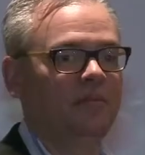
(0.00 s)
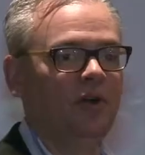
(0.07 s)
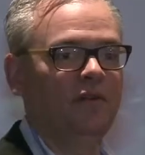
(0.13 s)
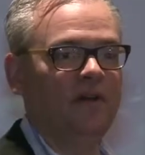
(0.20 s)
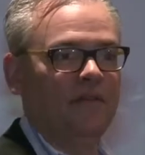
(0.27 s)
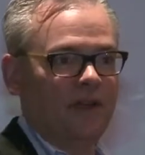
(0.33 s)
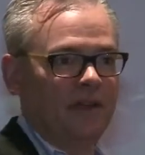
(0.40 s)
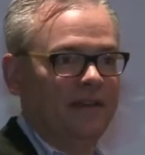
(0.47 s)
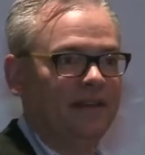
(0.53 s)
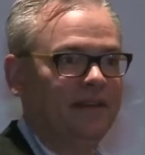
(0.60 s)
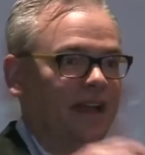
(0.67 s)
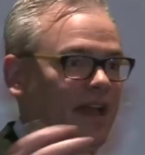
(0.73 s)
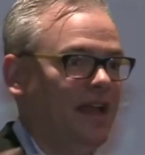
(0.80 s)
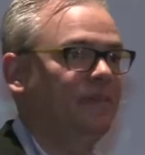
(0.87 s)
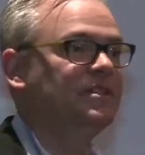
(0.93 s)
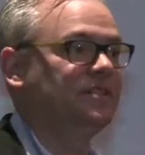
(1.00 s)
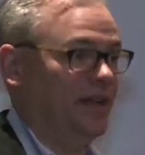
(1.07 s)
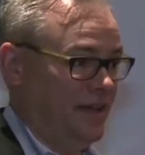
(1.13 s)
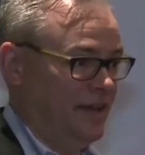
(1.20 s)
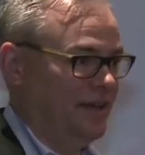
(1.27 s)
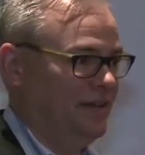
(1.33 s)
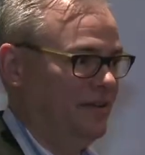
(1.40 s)
to move everything to
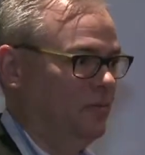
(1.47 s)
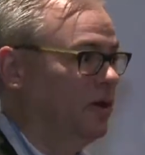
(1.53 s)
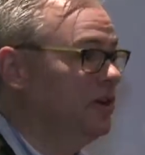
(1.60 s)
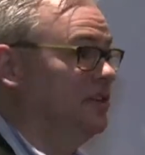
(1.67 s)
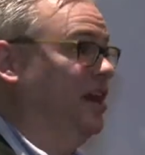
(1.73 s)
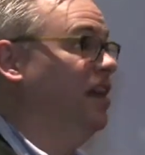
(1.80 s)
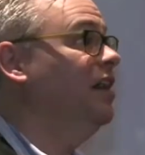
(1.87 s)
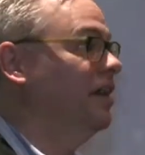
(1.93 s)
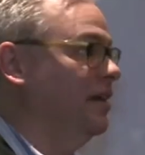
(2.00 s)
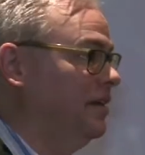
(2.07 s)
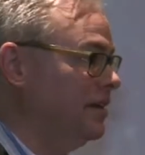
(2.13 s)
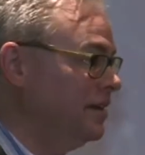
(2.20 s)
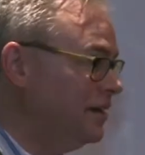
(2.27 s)
Amazon. We're done.